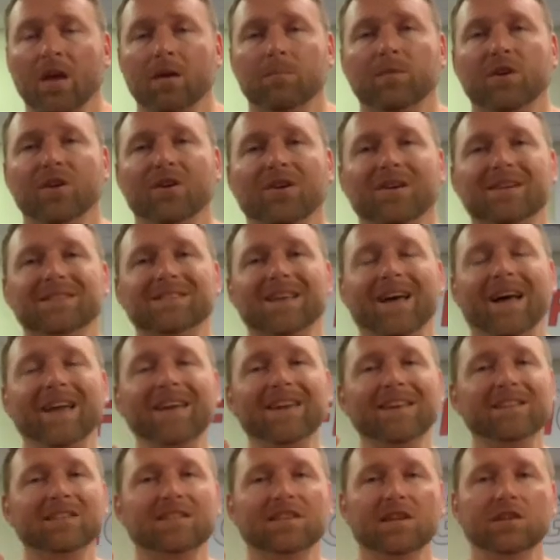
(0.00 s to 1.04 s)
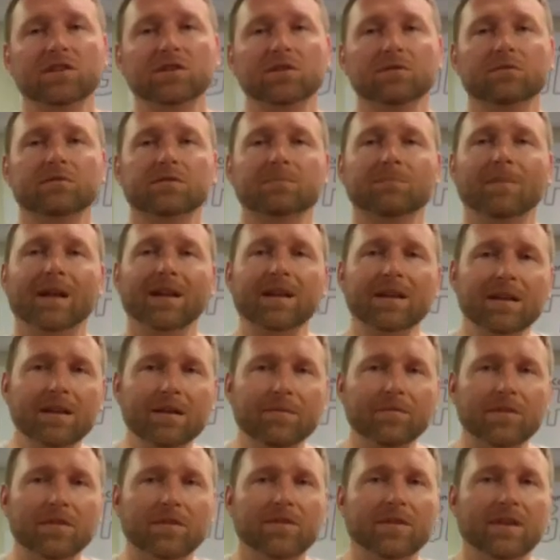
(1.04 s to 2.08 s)
because I can teach you as many
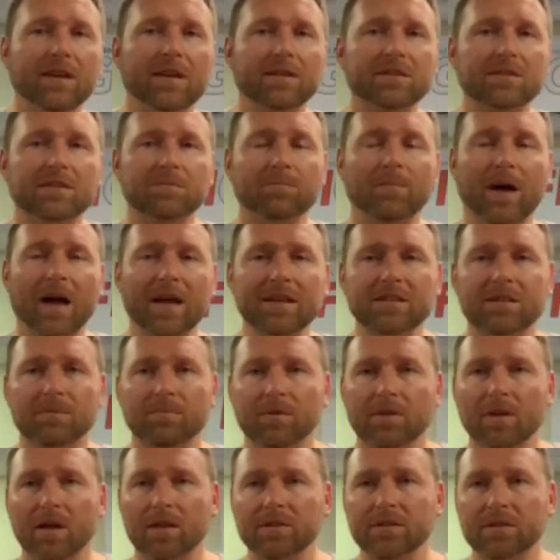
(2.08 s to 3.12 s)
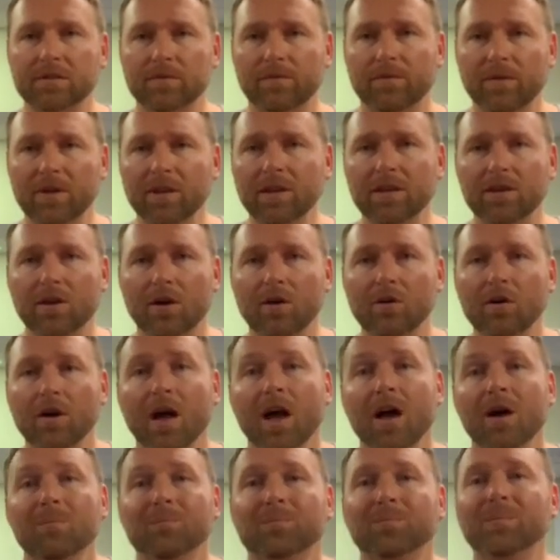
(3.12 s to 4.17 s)
different things as possible on this video,
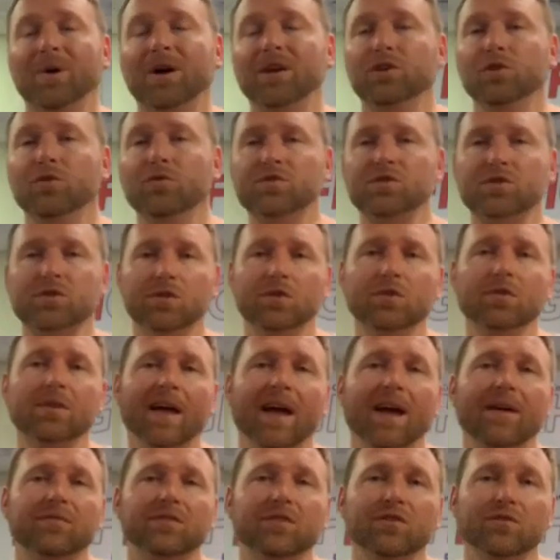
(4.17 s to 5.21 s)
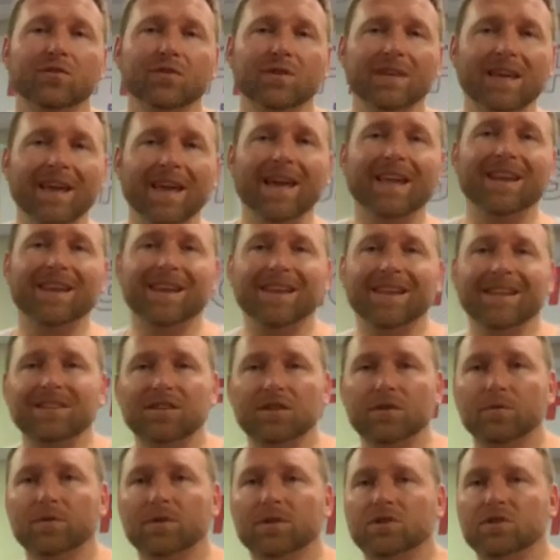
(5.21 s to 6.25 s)
but you still have to get
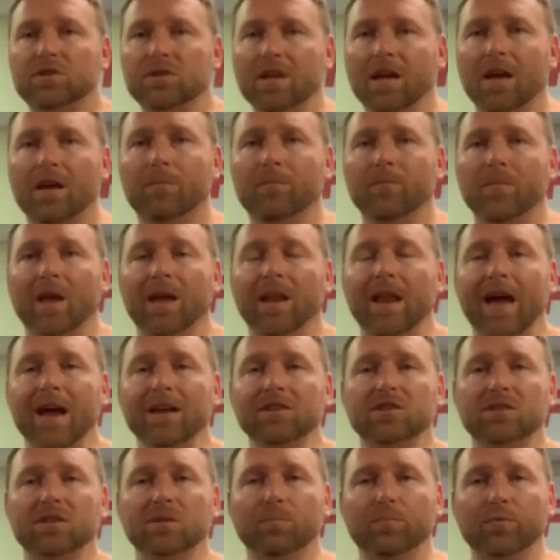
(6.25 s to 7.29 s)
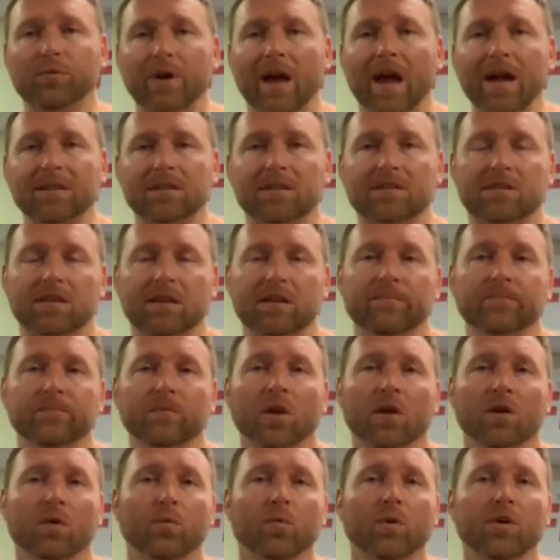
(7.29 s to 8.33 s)
into a gym and actually practice it
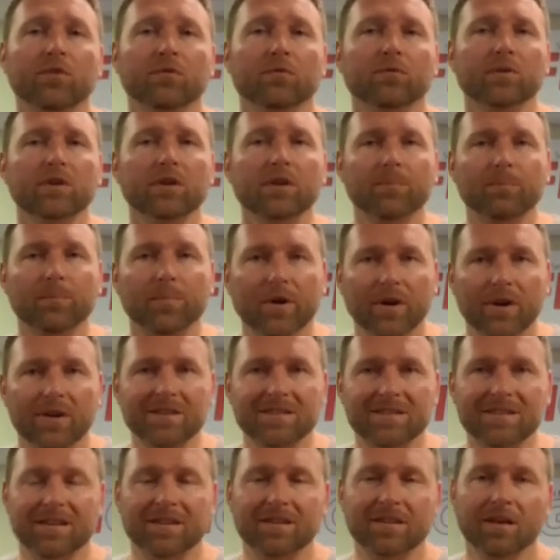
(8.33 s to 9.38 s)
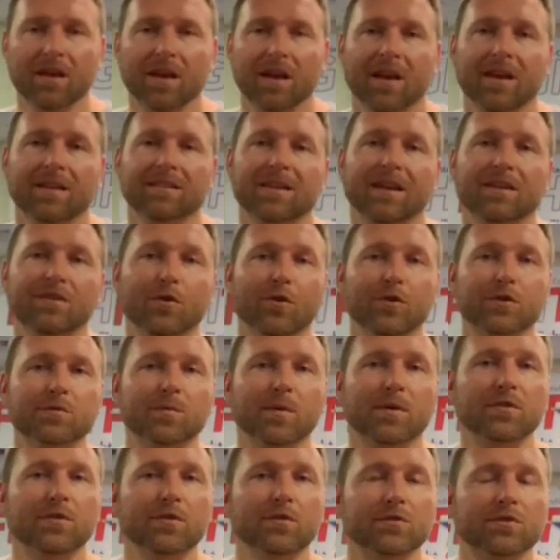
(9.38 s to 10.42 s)
with a real person that knows
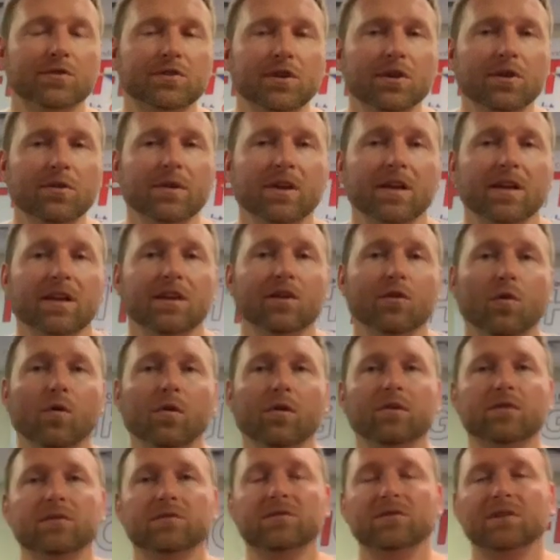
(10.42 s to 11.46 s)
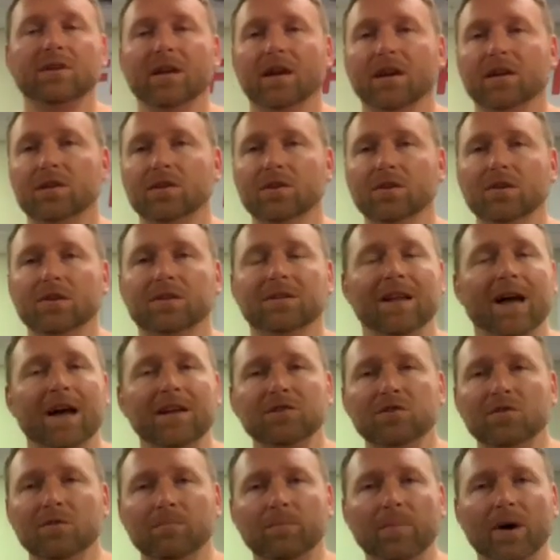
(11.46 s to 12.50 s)
what they're doing in order to get good.
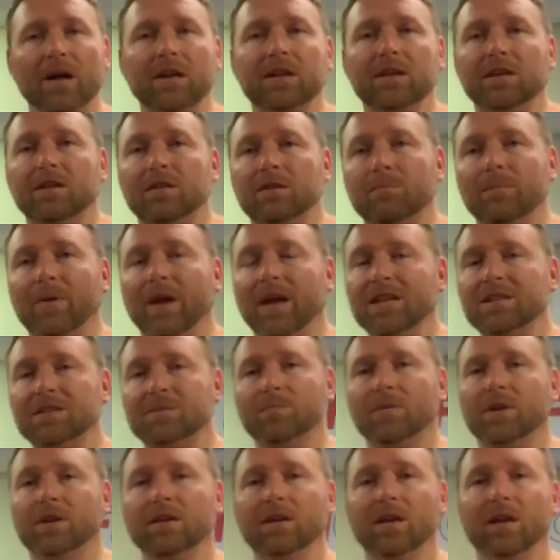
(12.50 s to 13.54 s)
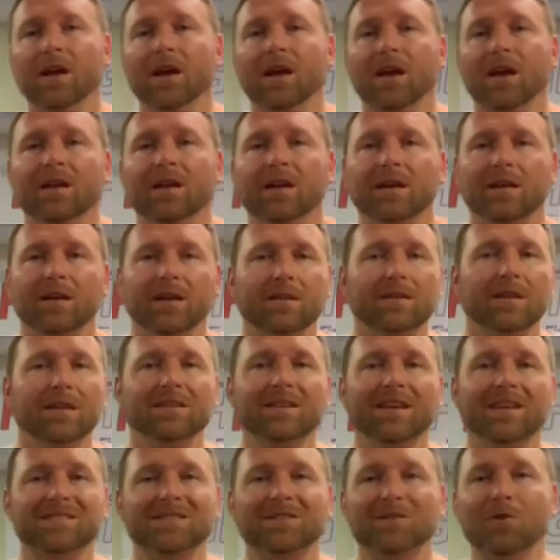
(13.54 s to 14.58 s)
Not your buddy in a basement that
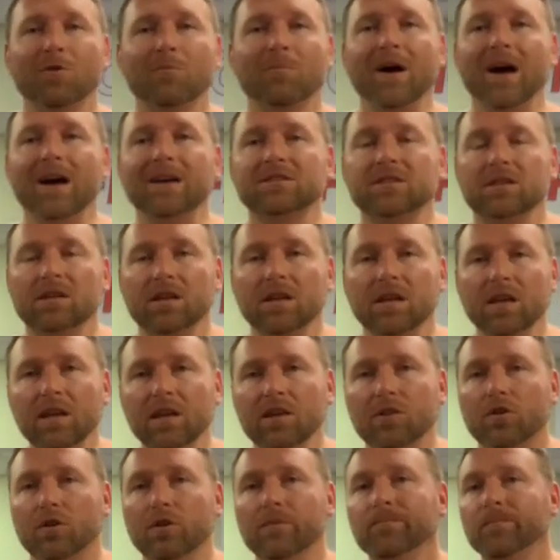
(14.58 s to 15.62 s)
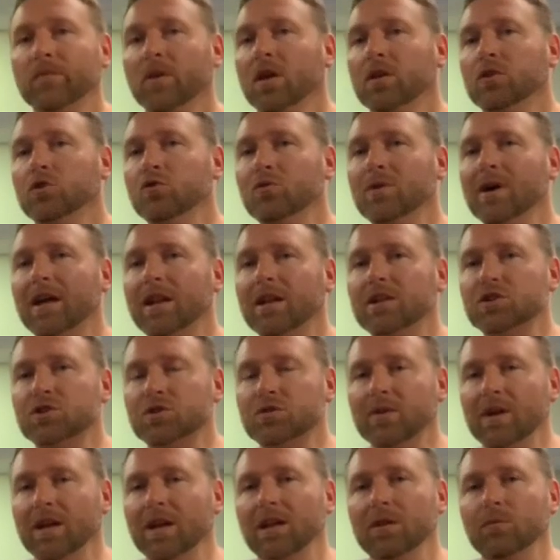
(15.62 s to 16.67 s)
doesn't know boxing either. You gotta
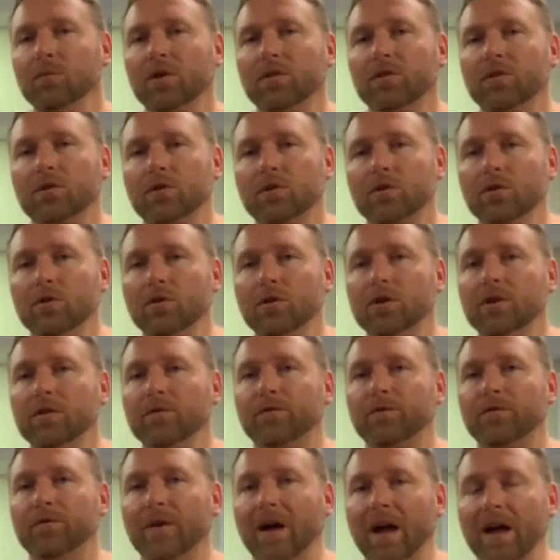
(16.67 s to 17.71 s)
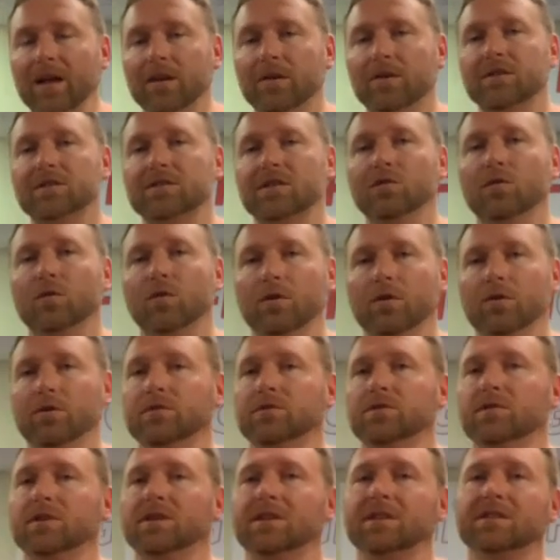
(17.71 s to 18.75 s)
train with good fighters in order
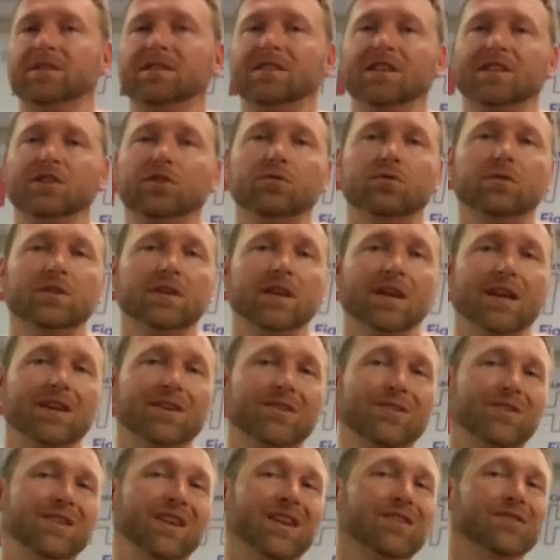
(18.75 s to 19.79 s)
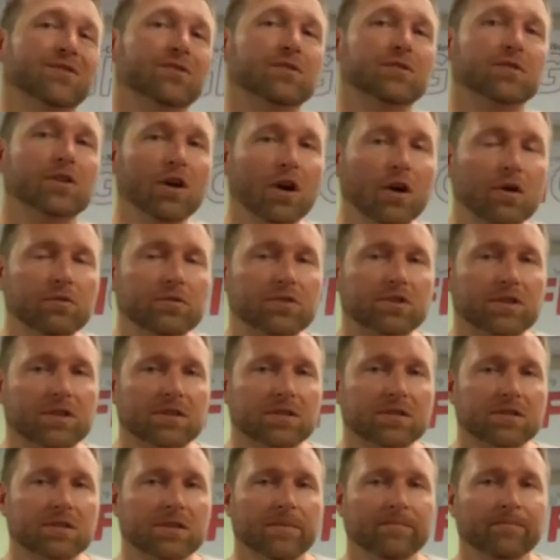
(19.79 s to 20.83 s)
to continue to get good, and good
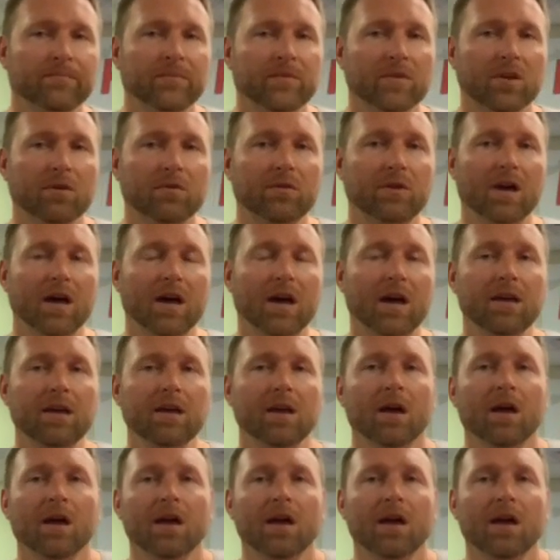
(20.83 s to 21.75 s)
coaches, okay?